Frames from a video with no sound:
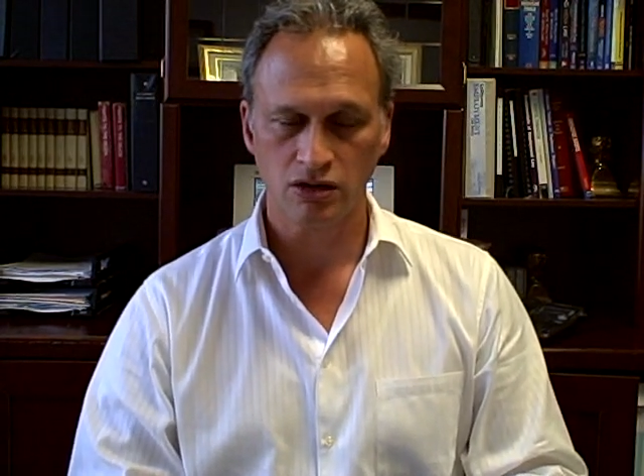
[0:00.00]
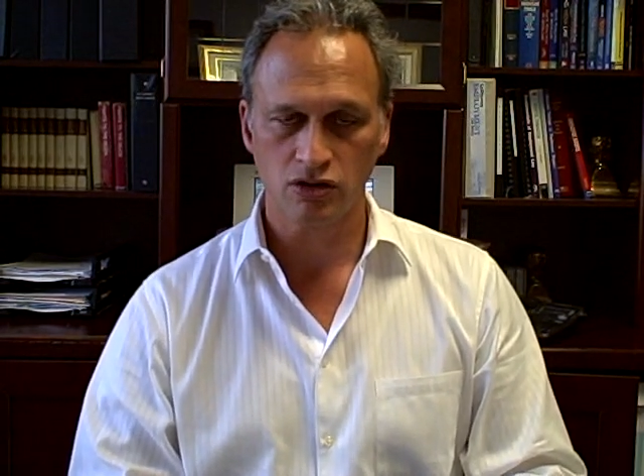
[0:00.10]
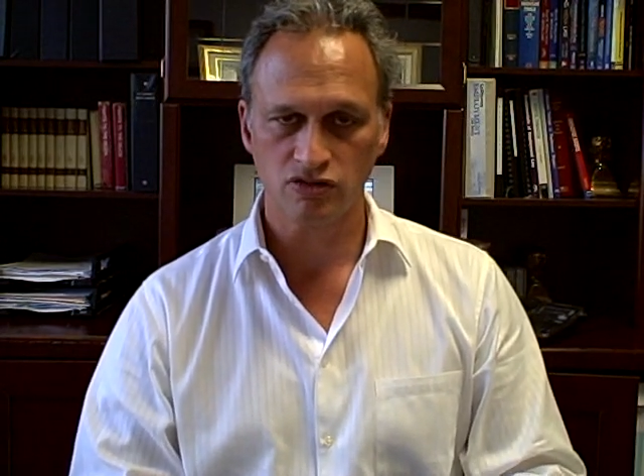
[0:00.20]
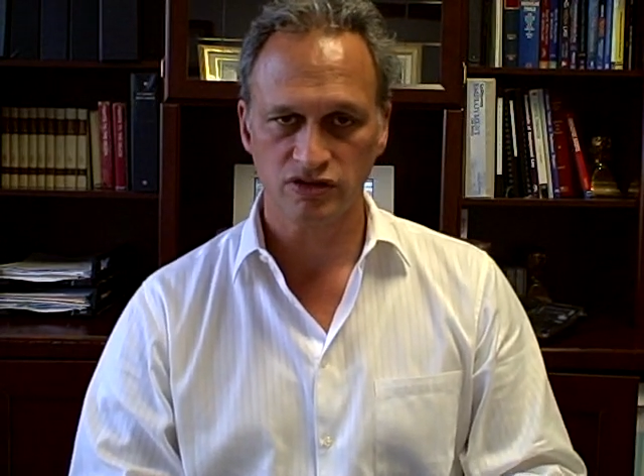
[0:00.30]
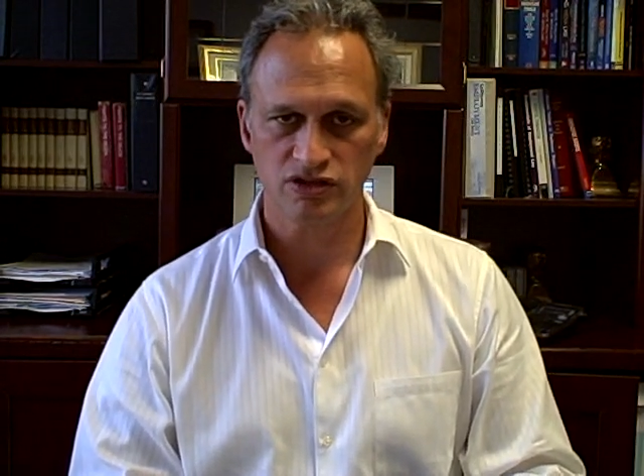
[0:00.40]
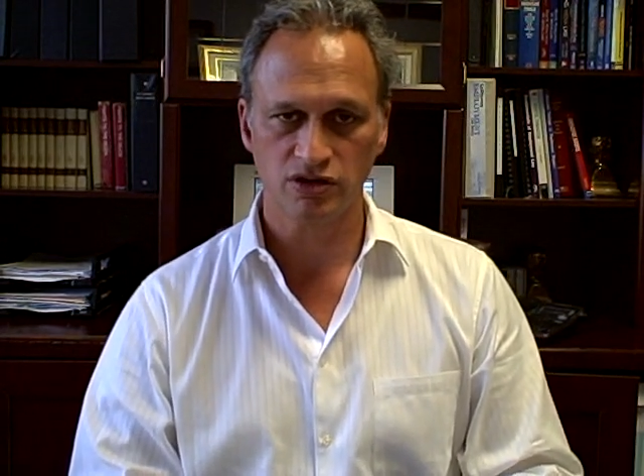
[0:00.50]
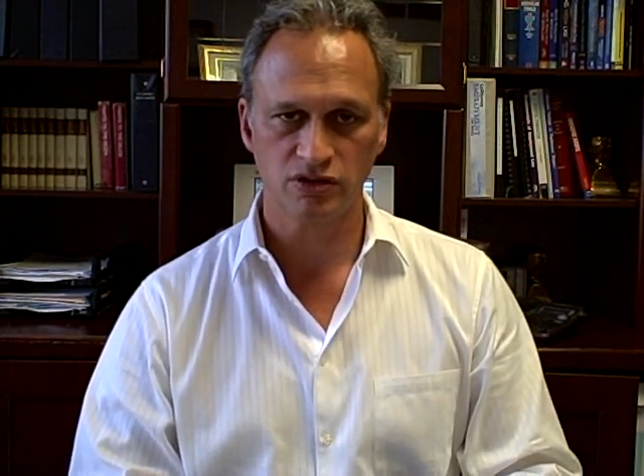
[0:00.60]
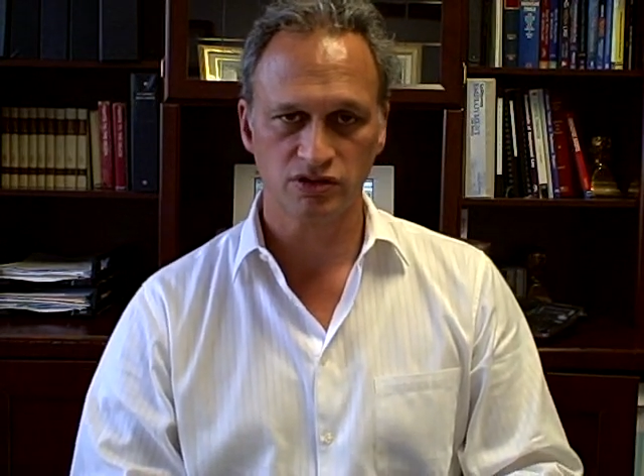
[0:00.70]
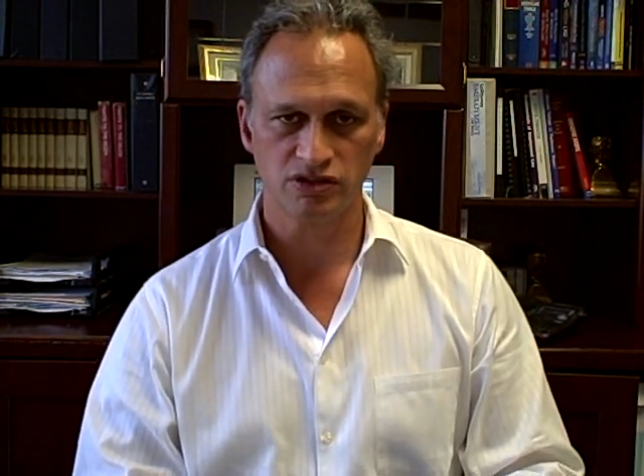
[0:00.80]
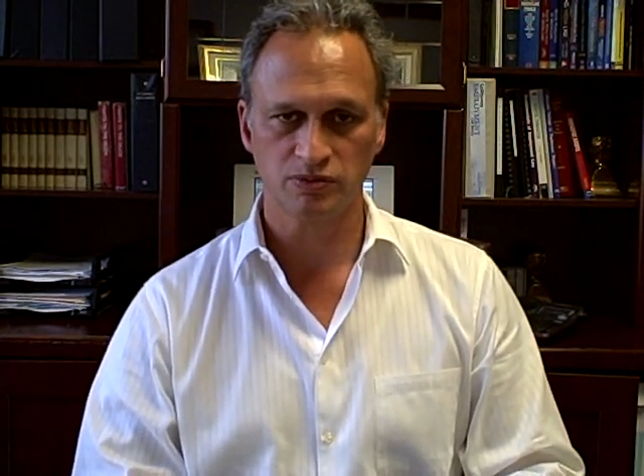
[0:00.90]

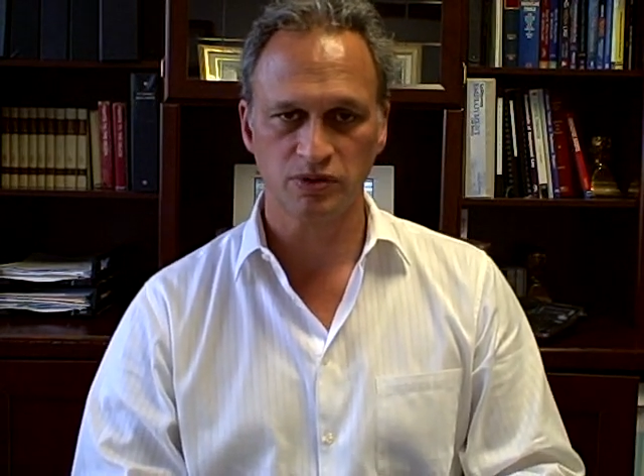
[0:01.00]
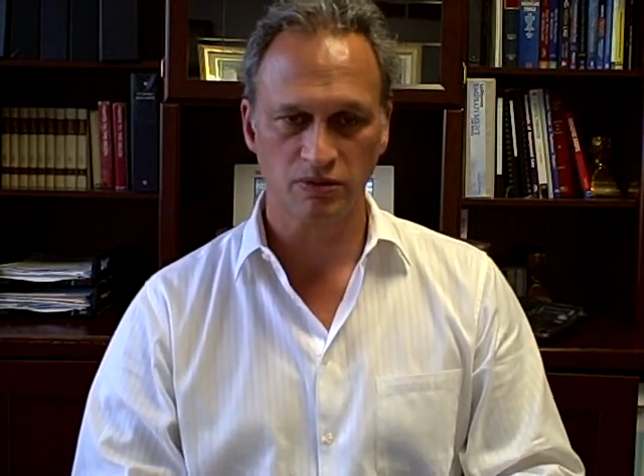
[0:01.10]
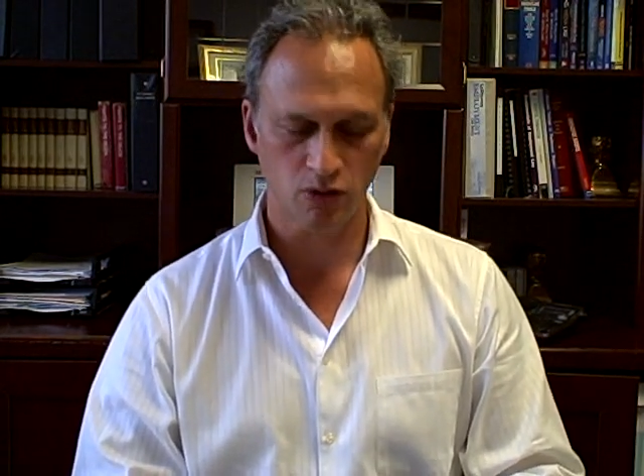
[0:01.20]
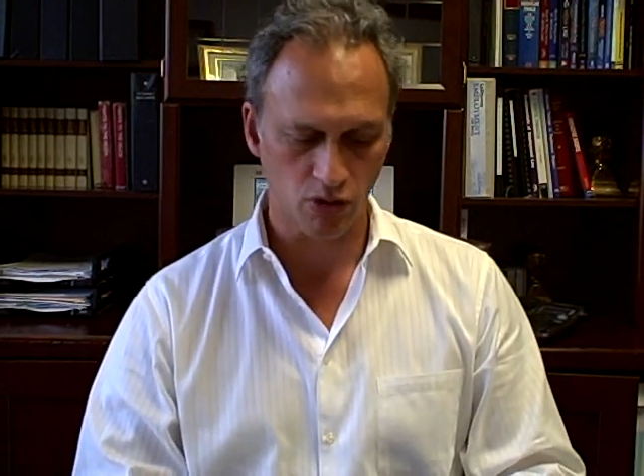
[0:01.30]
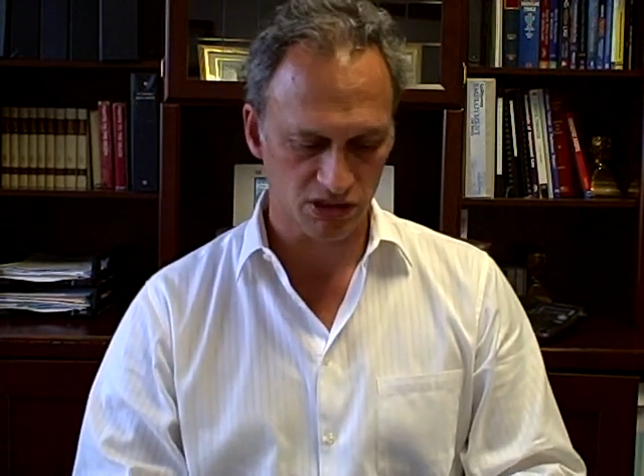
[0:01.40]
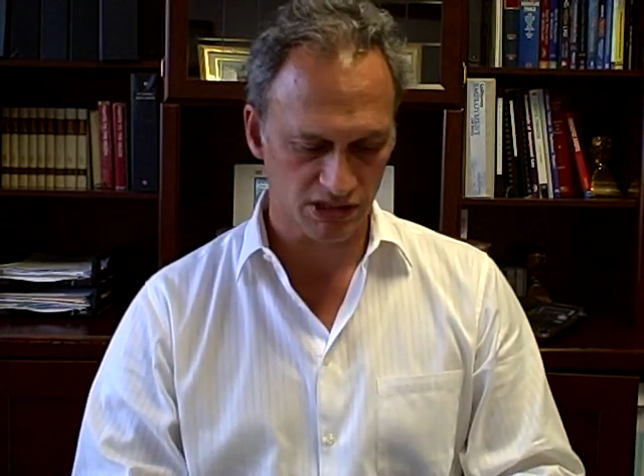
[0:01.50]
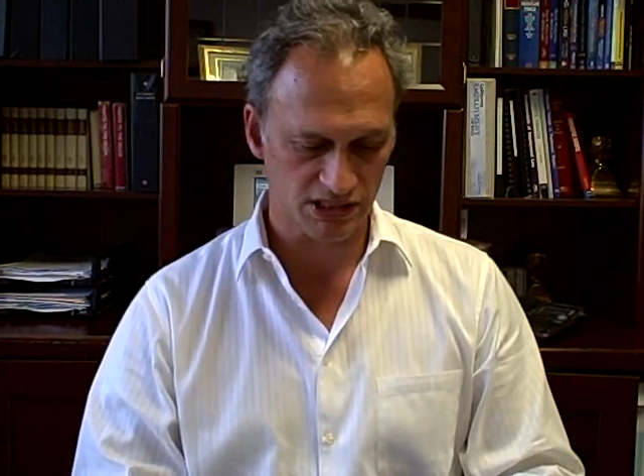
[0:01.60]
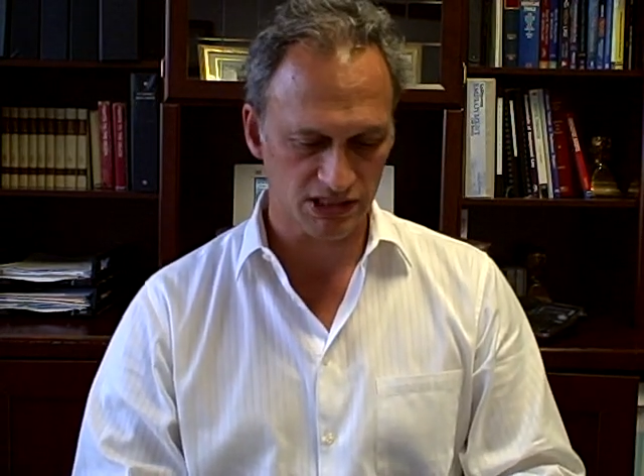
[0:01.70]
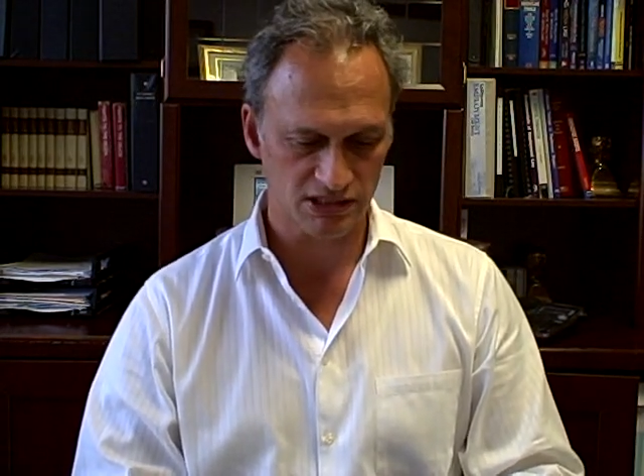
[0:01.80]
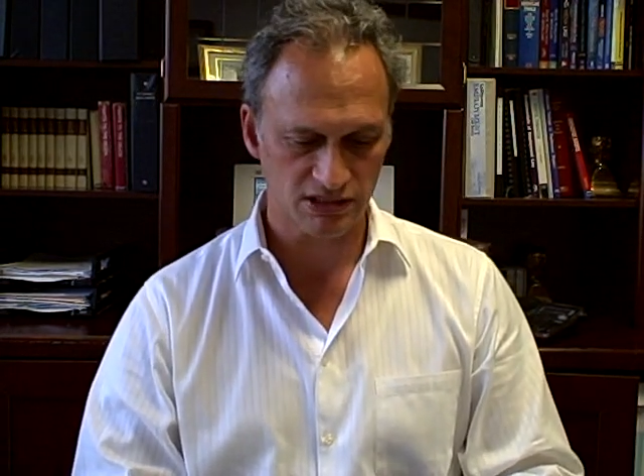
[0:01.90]
overturn the Supreme Court's
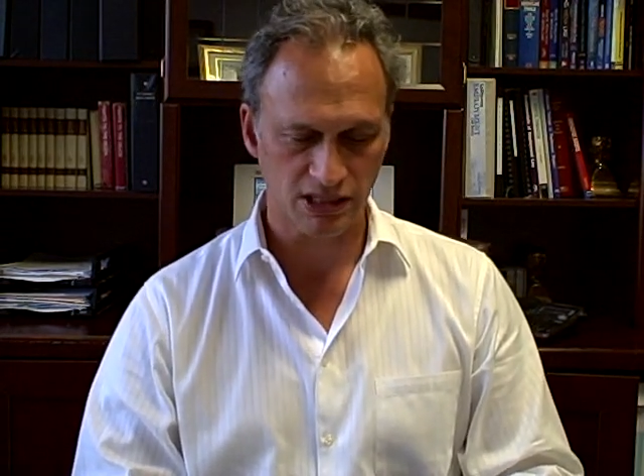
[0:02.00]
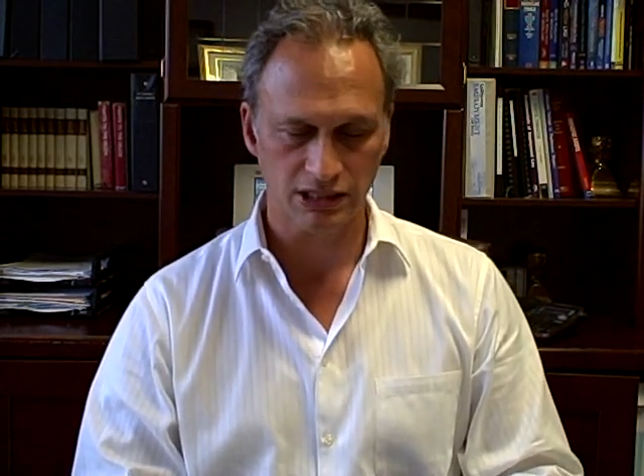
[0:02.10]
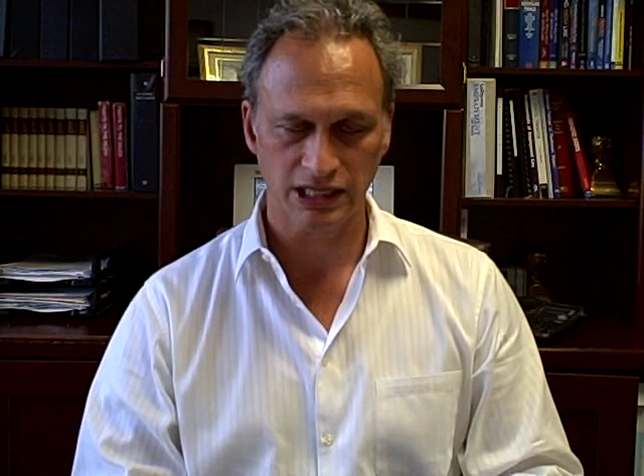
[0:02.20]
decision that